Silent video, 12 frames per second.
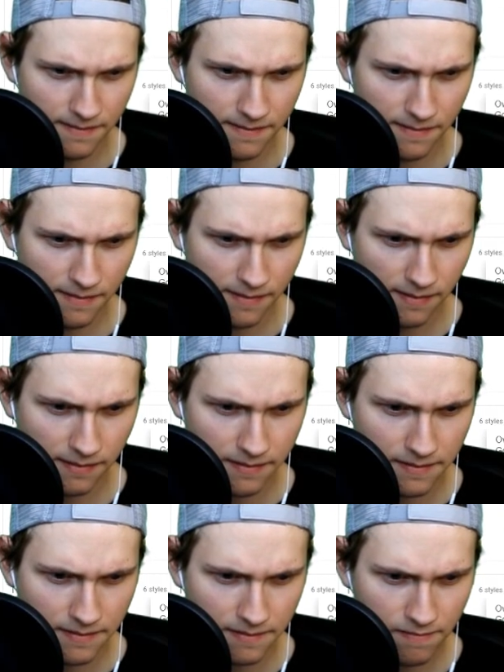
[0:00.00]

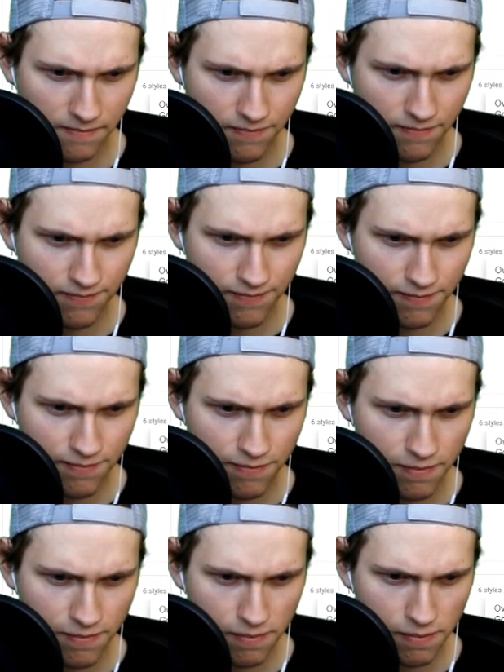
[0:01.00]

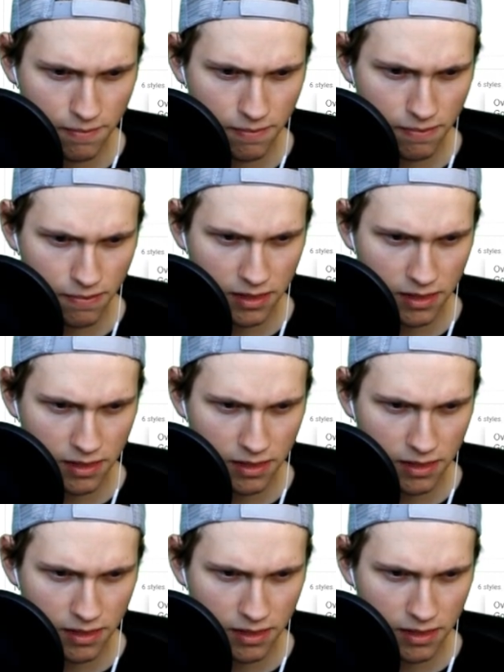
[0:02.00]
Nothing is said.